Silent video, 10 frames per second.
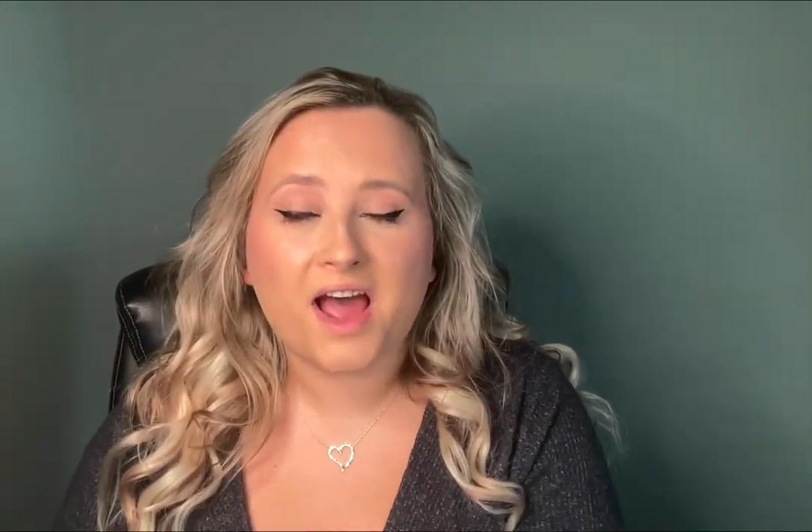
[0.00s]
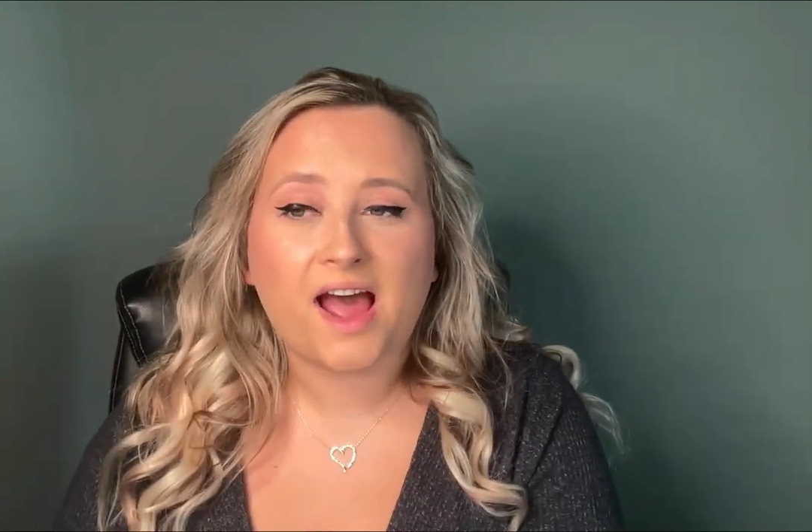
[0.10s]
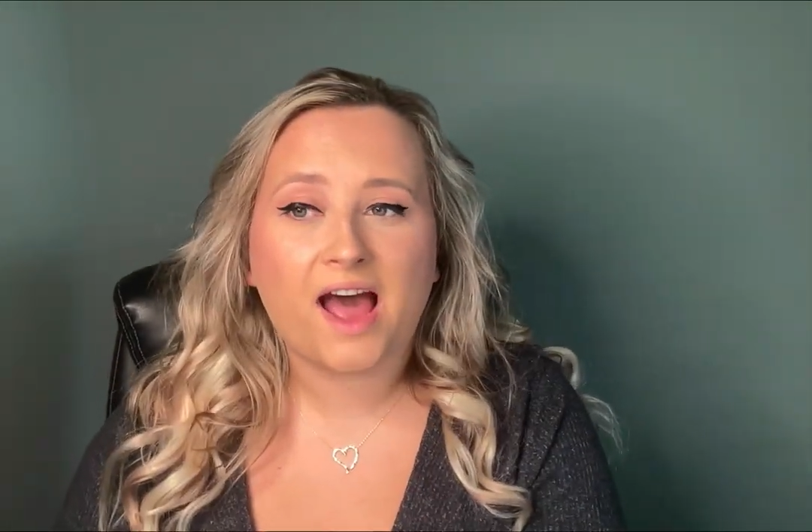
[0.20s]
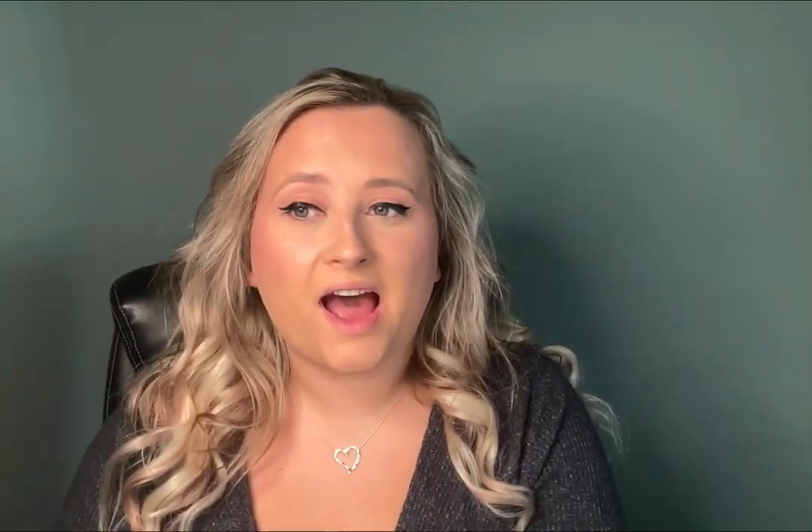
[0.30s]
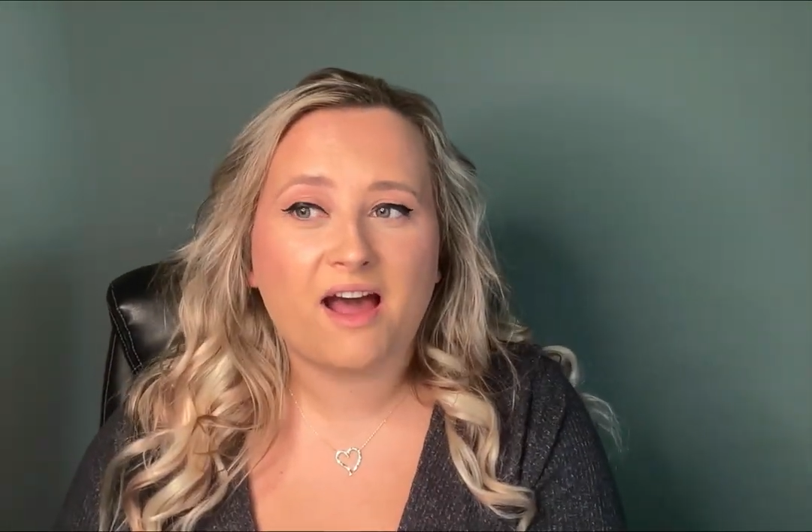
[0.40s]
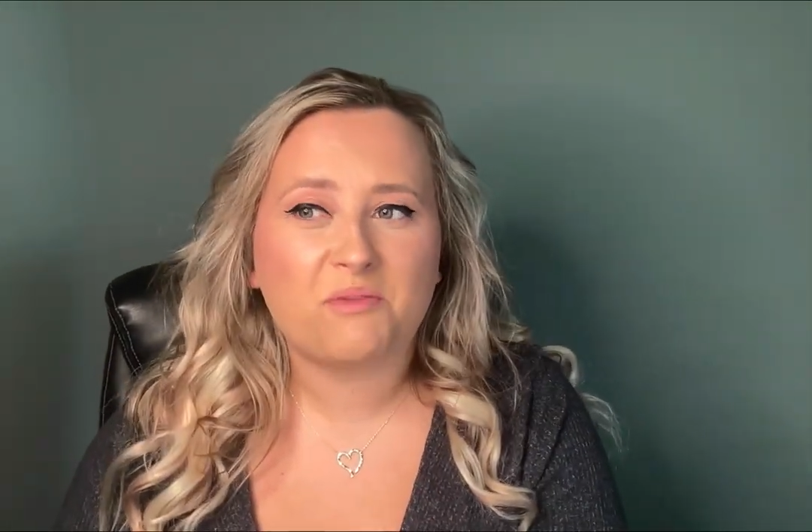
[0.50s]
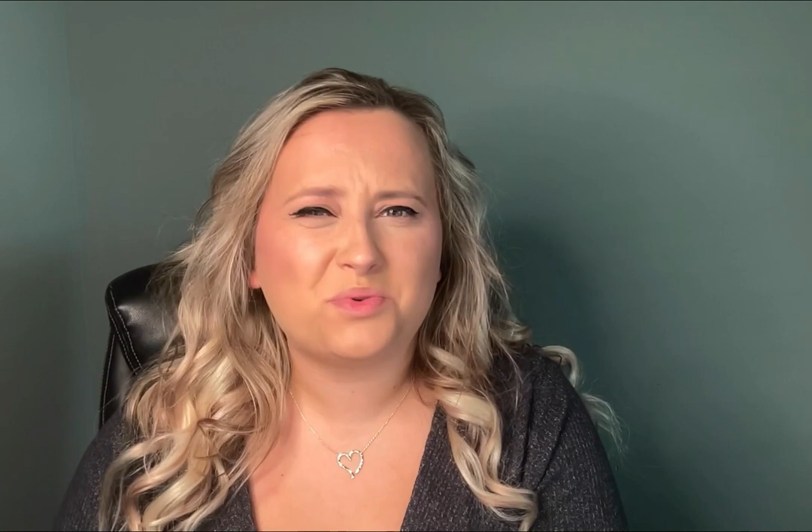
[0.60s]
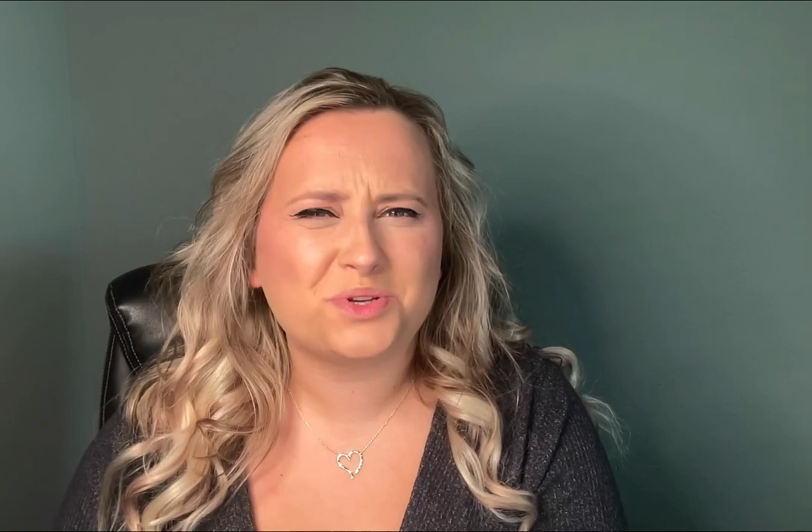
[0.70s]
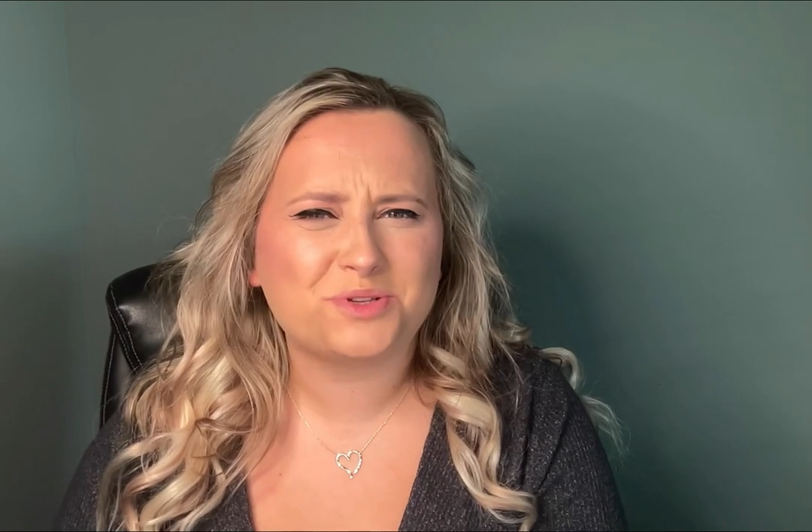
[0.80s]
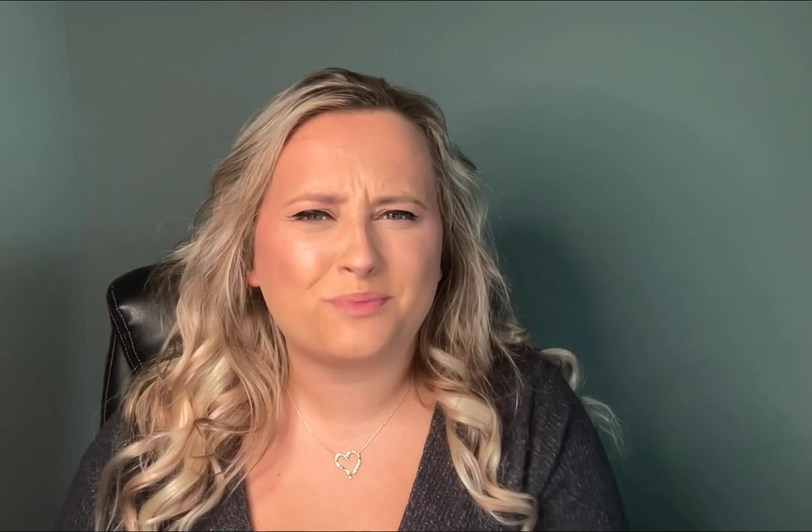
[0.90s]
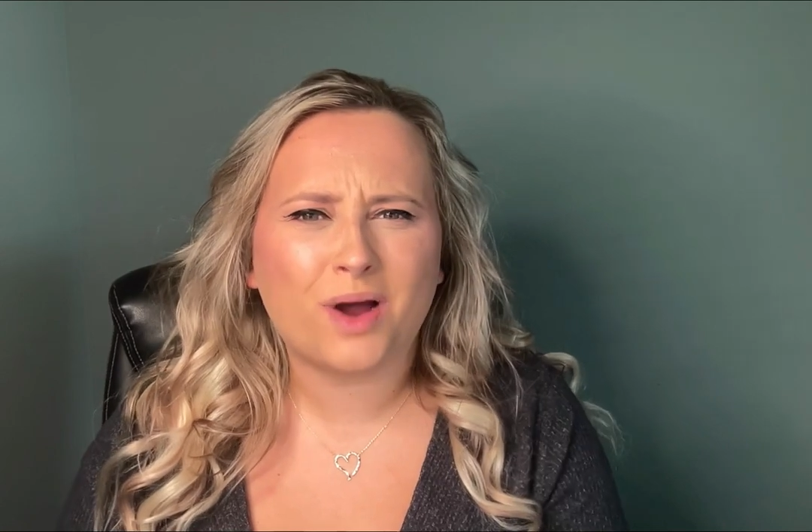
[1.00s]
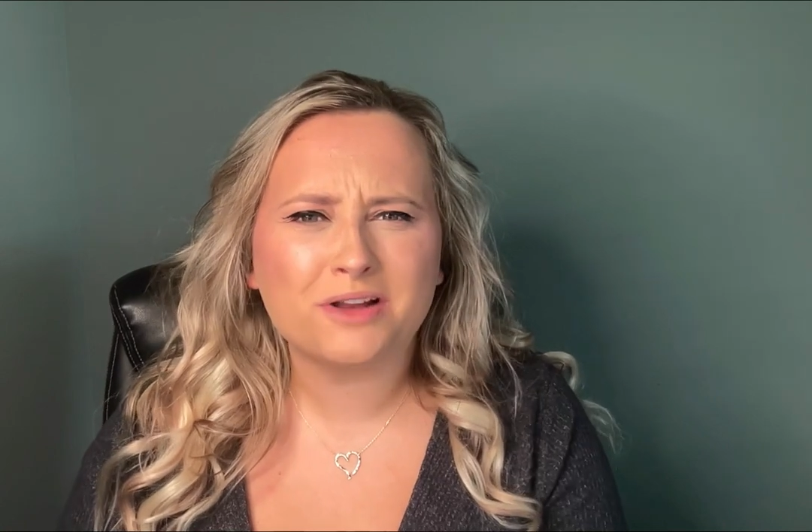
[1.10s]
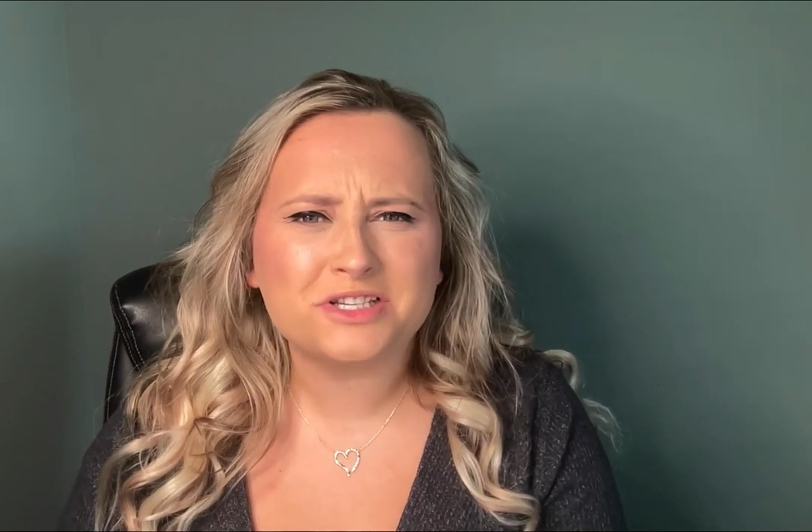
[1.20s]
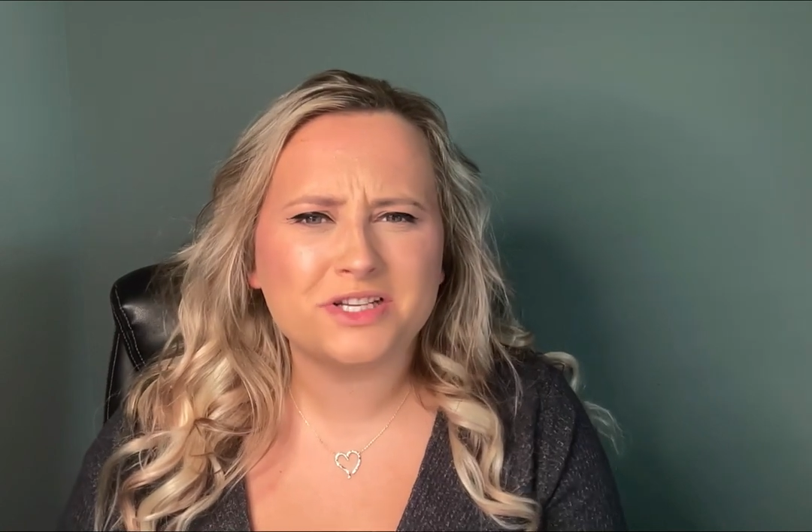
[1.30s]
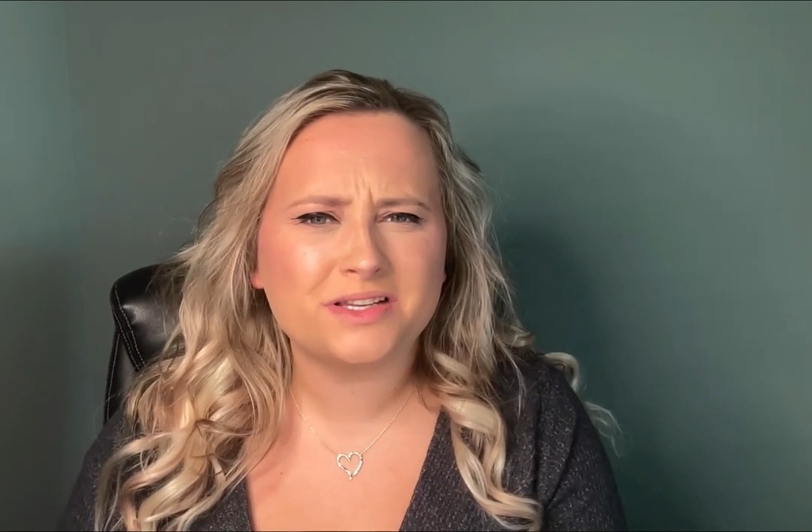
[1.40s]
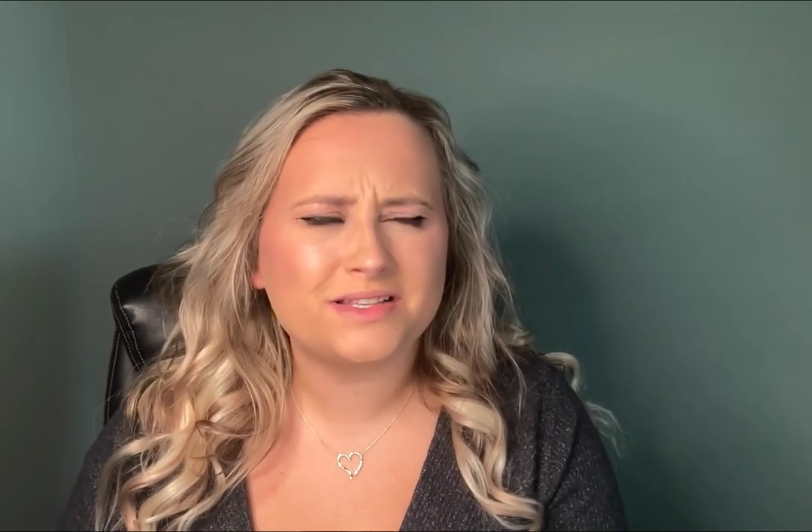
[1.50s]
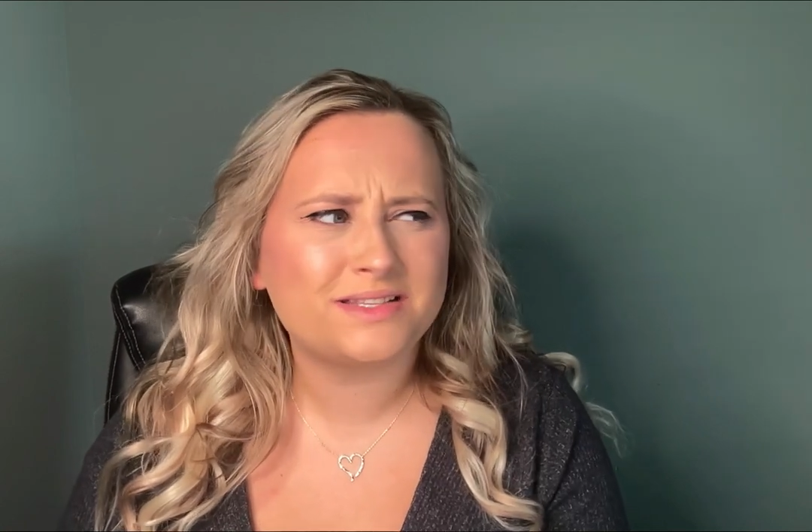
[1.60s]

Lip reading: I was watching